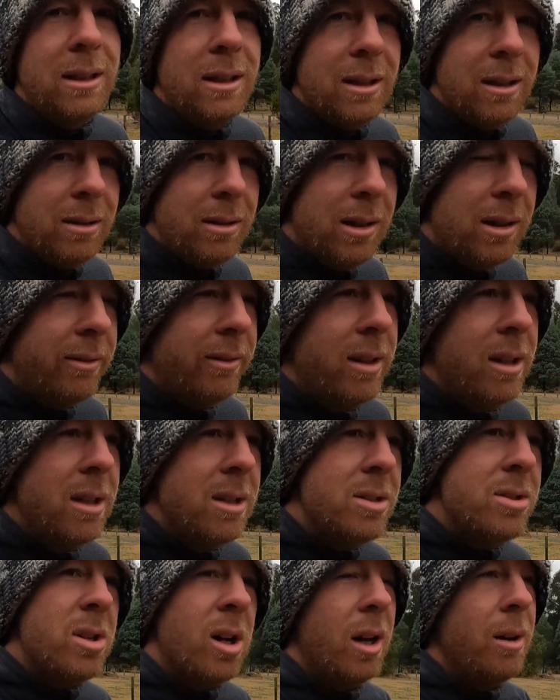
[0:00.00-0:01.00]
Oh,
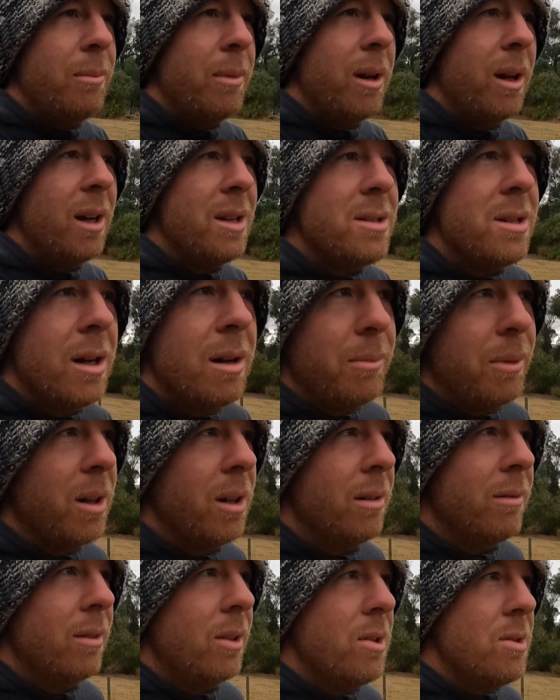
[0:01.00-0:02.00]
time kind
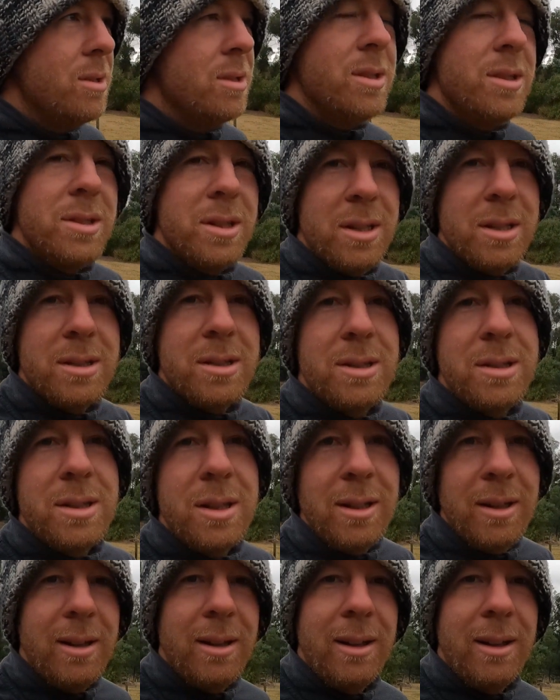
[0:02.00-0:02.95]
of loses its...